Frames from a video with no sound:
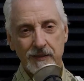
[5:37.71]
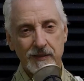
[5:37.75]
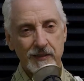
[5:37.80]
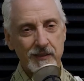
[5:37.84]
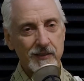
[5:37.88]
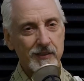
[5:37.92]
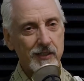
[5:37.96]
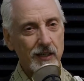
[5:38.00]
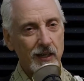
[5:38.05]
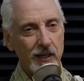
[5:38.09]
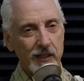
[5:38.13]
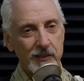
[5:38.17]

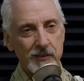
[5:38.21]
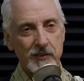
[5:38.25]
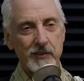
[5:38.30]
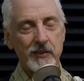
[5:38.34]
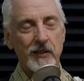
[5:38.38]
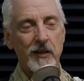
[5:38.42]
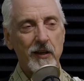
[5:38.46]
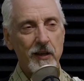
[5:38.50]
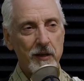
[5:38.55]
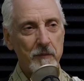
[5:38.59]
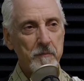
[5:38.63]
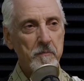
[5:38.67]

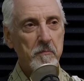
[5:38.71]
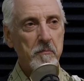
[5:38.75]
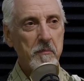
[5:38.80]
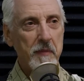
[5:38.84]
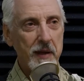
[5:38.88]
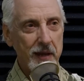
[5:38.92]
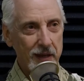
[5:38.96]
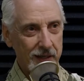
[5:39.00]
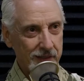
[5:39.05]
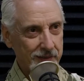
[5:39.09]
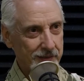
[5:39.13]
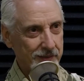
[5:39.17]
such a
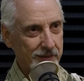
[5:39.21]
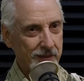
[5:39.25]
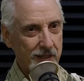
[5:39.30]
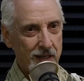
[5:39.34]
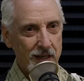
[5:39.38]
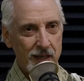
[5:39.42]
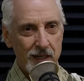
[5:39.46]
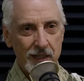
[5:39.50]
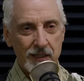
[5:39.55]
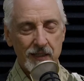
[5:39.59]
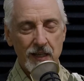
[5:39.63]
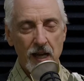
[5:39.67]
mess.
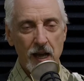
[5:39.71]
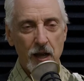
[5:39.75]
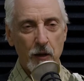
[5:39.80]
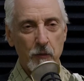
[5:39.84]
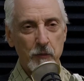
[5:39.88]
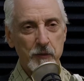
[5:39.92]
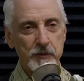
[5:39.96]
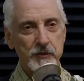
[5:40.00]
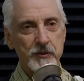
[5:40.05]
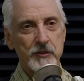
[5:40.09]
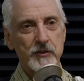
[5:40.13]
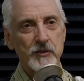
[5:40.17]
I
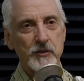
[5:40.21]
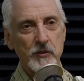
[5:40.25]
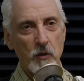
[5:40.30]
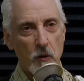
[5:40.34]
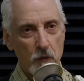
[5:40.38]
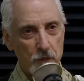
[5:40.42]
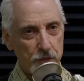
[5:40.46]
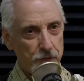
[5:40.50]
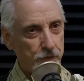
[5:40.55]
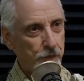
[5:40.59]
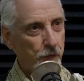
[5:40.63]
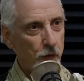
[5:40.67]
was
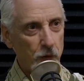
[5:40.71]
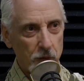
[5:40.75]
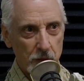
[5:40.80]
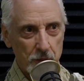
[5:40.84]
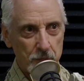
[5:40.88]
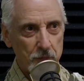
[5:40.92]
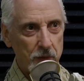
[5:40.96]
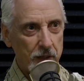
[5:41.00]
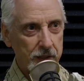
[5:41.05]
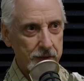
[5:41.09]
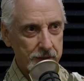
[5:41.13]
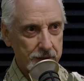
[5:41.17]
so full
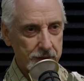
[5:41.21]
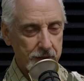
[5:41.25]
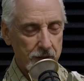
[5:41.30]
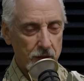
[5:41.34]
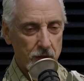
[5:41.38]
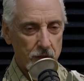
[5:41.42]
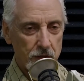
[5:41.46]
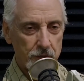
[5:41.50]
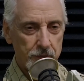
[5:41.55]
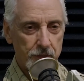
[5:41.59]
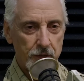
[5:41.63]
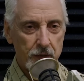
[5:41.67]
of
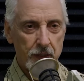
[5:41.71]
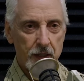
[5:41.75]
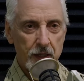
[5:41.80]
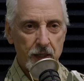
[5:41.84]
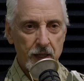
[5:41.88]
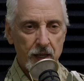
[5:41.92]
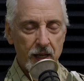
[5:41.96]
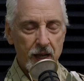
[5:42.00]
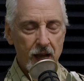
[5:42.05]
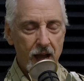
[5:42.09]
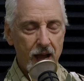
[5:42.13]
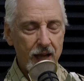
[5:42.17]
myself.
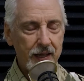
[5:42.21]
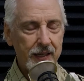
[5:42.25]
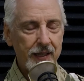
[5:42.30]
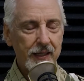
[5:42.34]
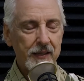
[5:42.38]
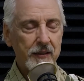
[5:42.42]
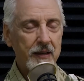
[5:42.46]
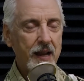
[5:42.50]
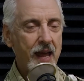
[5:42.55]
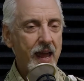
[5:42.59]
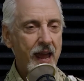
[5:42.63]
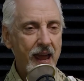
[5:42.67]
I
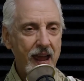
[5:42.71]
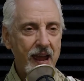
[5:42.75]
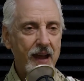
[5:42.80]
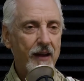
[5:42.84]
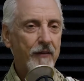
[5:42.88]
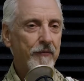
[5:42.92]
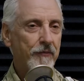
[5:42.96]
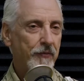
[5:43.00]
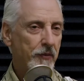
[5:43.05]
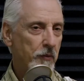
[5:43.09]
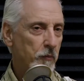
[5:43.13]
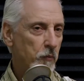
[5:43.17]
didn't
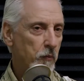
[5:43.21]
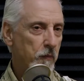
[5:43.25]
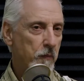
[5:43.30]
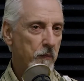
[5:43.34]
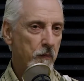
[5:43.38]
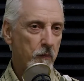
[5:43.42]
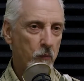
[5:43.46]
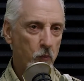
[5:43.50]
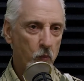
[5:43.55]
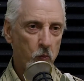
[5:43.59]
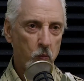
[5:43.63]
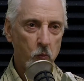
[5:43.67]
have the
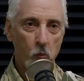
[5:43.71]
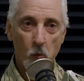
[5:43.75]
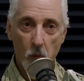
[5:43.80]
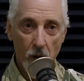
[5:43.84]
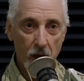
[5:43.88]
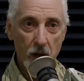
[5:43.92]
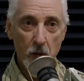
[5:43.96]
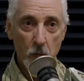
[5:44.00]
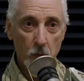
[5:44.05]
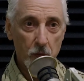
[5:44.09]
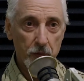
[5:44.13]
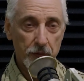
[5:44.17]

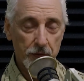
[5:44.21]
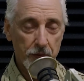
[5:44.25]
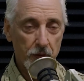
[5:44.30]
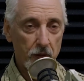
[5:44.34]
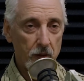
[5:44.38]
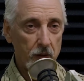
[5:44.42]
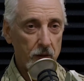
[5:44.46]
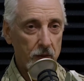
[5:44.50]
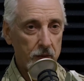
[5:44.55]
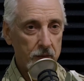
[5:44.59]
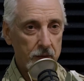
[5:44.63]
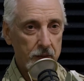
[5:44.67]

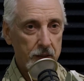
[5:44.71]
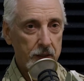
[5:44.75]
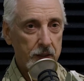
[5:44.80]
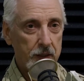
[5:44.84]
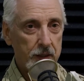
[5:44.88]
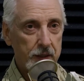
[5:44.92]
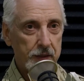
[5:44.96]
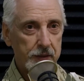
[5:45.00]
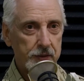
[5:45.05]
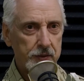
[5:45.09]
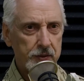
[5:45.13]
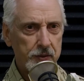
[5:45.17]
wherewithal
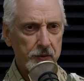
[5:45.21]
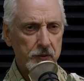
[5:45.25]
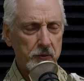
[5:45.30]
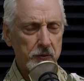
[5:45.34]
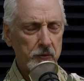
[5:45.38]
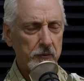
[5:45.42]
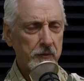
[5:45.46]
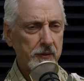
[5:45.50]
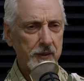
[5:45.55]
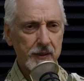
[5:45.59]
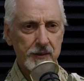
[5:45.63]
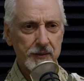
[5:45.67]

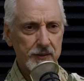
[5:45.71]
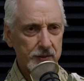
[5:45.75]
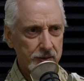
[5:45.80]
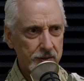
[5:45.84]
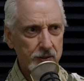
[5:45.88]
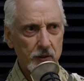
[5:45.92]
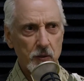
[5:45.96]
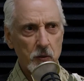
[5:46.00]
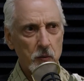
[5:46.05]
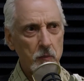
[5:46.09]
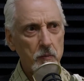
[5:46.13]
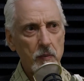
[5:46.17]
to
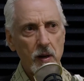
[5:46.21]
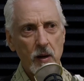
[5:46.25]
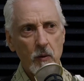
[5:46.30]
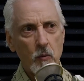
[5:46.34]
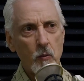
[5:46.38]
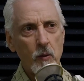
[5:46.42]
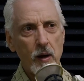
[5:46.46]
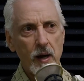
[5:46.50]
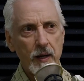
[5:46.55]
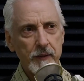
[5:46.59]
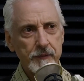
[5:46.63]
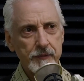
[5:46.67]
consider my
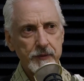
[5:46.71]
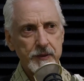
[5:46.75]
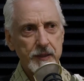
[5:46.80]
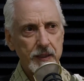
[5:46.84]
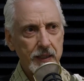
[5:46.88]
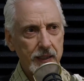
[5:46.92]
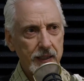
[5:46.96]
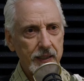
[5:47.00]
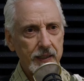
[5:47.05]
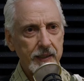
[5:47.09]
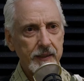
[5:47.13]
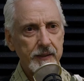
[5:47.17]
wife's
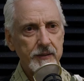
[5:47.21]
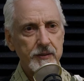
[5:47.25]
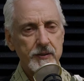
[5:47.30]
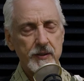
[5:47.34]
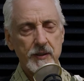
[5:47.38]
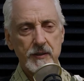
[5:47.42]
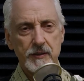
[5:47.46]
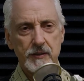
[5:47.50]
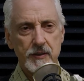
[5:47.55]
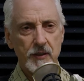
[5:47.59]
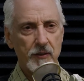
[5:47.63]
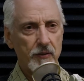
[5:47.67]
needs
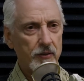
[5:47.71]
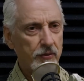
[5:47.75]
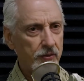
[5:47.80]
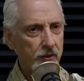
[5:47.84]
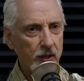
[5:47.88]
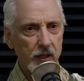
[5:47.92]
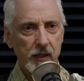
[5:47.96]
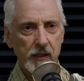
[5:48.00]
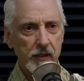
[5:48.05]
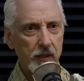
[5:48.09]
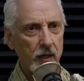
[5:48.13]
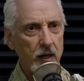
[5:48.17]
mm-hmm. and to
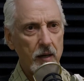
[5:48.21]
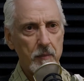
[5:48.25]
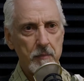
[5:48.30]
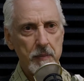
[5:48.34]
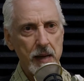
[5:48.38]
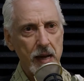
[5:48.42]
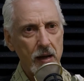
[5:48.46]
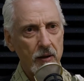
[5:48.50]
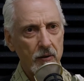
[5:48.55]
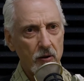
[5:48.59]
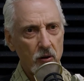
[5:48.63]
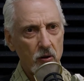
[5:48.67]
think
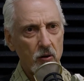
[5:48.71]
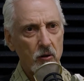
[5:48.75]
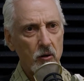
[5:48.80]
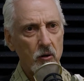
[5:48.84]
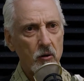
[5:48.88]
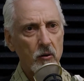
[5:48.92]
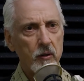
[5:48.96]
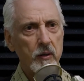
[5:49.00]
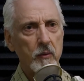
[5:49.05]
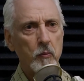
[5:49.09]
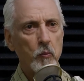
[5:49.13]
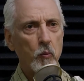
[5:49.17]
about
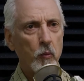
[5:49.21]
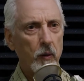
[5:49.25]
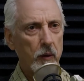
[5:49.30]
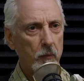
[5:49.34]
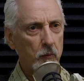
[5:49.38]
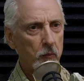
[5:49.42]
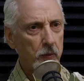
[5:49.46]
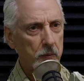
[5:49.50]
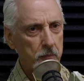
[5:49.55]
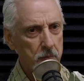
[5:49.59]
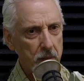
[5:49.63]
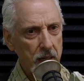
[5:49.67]
her and what
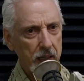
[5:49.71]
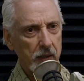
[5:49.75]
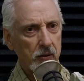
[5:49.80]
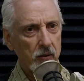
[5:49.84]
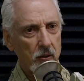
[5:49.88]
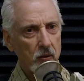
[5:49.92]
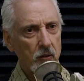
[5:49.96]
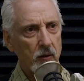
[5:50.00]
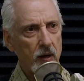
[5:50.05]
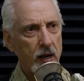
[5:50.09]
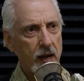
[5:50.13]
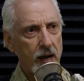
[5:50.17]
would make
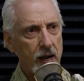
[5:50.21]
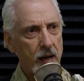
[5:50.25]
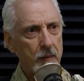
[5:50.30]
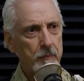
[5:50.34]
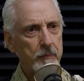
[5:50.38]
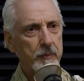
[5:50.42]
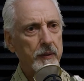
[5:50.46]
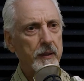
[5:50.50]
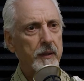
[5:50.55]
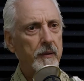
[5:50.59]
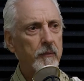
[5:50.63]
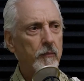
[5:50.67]
her
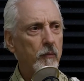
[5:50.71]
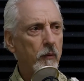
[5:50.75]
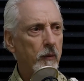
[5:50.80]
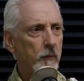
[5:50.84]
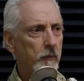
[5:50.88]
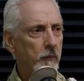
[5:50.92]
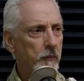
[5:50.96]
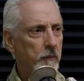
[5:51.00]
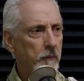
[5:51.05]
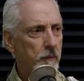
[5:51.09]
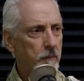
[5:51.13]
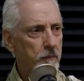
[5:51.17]
happy, mm. what
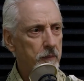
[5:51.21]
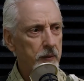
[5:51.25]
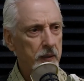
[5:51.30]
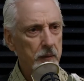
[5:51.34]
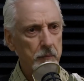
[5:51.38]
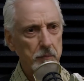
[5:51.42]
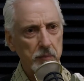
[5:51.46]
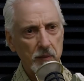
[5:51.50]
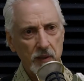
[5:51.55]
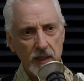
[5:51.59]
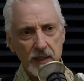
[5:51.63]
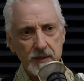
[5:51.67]
would be a
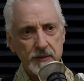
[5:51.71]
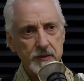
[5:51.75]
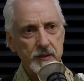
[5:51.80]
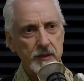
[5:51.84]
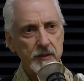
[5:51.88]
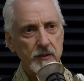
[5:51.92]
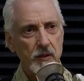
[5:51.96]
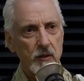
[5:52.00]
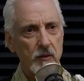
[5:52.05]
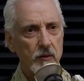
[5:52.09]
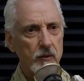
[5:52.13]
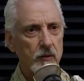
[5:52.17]

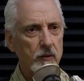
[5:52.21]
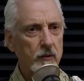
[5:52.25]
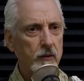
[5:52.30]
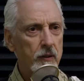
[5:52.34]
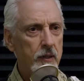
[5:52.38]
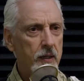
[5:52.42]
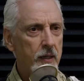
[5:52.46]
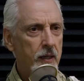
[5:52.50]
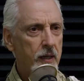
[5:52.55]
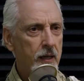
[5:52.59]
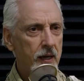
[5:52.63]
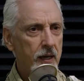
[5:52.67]
blessing to her.
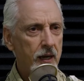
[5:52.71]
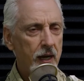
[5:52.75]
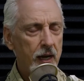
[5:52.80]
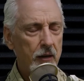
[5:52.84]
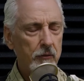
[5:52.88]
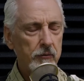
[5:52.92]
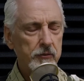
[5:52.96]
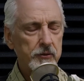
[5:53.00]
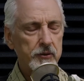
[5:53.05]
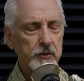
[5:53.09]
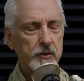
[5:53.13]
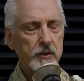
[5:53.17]
I
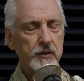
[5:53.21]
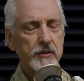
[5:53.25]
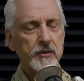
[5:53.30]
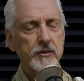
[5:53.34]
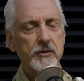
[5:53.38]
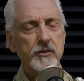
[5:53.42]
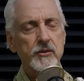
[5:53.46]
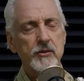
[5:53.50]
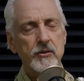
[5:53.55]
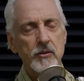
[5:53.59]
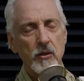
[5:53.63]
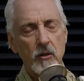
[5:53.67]
was just
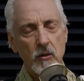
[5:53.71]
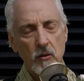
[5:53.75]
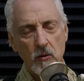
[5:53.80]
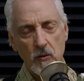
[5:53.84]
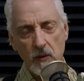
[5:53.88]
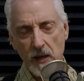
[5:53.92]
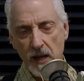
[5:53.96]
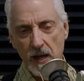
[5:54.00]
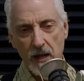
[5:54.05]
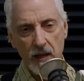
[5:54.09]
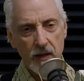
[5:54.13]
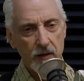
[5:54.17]

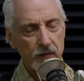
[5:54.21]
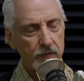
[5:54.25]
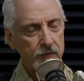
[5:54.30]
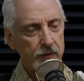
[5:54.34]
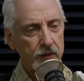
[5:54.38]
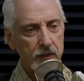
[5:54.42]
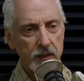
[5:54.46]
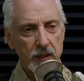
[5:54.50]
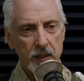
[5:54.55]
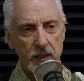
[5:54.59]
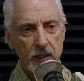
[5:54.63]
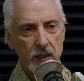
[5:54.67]
so out of
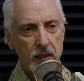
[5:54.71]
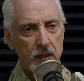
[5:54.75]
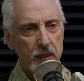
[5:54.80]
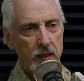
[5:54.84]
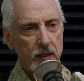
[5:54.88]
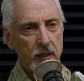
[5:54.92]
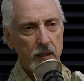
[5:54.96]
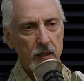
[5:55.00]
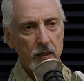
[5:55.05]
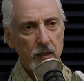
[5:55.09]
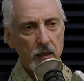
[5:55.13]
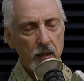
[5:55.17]
it.
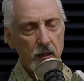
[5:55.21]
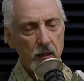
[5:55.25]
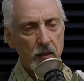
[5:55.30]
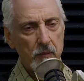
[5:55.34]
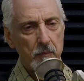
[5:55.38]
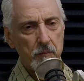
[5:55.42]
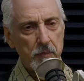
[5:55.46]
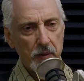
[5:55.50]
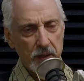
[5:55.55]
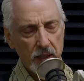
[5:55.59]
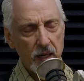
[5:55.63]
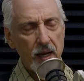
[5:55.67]
Uh,
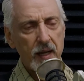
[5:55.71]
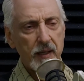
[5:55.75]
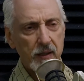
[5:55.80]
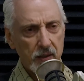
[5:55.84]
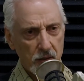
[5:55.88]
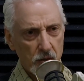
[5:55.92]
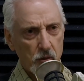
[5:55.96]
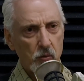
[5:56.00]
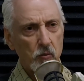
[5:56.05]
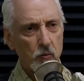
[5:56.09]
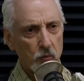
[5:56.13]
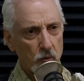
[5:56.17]
but I
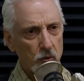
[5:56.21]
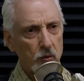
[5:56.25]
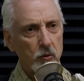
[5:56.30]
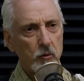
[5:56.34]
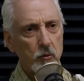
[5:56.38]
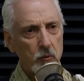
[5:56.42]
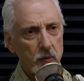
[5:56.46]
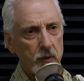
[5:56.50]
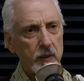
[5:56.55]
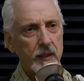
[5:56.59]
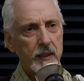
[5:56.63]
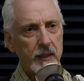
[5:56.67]

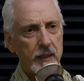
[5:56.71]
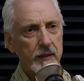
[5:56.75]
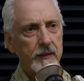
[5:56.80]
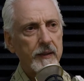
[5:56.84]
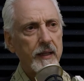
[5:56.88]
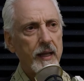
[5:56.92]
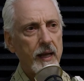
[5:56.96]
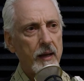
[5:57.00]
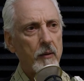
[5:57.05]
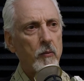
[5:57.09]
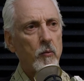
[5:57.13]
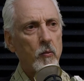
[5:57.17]
grew in
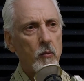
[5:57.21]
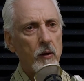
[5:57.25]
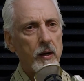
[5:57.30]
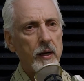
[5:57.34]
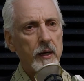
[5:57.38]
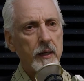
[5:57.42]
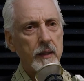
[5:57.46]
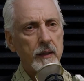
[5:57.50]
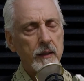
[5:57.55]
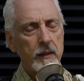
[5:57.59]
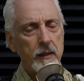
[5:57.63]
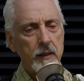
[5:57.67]
that
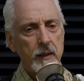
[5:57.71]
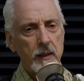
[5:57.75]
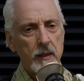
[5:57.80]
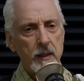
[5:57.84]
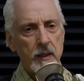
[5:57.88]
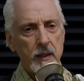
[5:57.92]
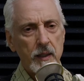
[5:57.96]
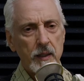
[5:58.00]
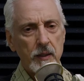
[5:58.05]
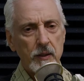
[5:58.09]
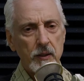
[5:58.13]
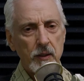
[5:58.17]
way,
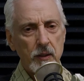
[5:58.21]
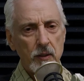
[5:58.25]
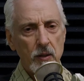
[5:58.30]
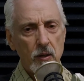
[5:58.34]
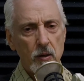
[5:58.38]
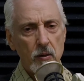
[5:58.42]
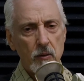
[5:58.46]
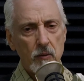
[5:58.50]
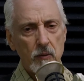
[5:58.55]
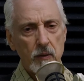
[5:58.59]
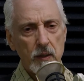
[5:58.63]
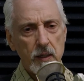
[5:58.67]
you
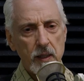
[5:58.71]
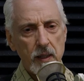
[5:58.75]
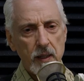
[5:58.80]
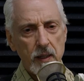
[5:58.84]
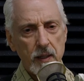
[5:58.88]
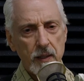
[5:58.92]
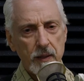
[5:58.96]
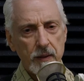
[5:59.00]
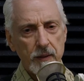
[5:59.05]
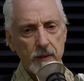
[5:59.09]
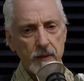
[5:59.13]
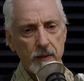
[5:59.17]
know,
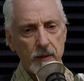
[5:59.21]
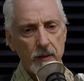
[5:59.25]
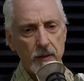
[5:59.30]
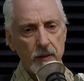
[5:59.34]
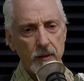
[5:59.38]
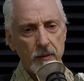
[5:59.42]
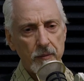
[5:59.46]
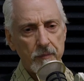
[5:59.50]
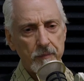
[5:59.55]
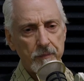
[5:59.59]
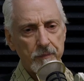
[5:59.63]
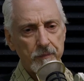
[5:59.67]
and
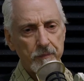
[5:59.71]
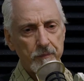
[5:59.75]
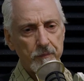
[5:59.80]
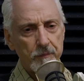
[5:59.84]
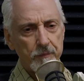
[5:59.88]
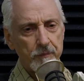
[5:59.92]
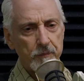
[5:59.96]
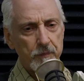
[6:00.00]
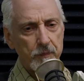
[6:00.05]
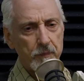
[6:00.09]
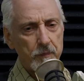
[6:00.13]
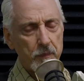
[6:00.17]
um,
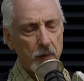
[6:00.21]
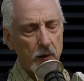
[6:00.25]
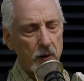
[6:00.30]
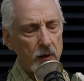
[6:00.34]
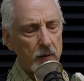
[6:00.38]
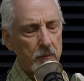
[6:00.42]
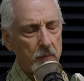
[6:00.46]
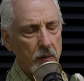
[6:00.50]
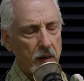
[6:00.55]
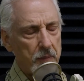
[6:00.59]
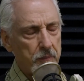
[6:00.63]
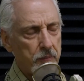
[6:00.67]

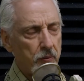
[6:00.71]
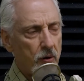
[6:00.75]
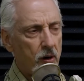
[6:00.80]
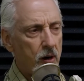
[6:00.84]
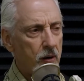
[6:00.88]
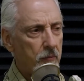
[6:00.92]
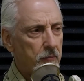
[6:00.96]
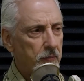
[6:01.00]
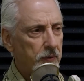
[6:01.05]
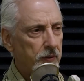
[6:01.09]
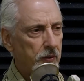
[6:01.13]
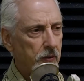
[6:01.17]
part of my
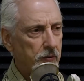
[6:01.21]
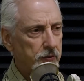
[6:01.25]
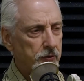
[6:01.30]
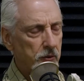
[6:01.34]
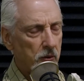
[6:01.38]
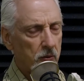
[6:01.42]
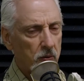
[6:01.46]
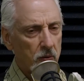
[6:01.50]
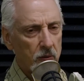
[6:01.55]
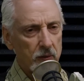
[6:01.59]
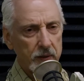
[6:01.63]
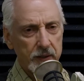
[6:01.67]
problem in those
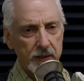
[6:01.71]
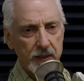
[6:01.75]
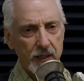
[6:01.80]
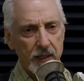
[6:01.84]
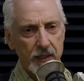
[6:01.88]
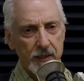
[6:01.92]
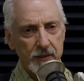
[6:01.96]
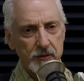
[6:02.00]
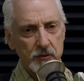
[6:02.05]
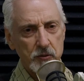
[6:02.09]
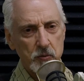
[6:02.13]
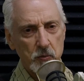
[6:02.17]
early
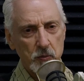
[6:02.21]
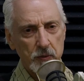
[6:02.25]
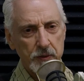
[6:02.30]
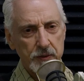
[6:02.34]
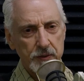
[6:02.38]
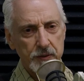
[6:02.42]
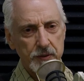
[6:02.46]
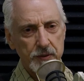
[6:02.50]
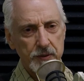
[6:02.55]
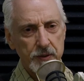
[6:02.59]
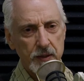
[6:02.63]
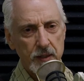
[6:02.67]
days
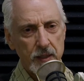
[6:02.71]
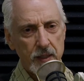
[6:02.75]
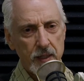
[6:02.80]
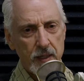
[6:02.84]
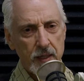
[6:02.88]
was